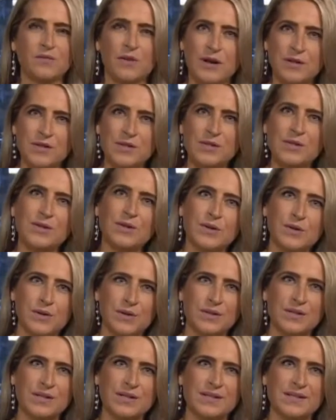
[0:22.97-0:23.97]
of Registered
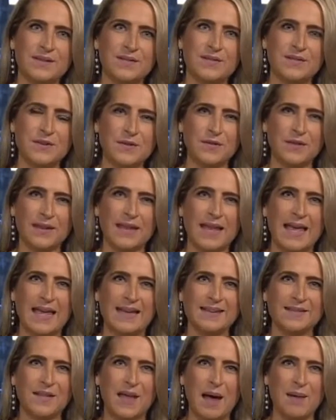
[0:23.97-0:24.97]
Nurses of
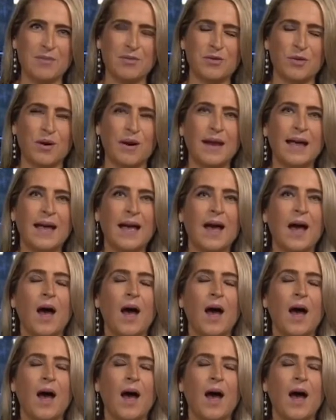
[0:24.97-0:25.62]
Newfoundland and Labrador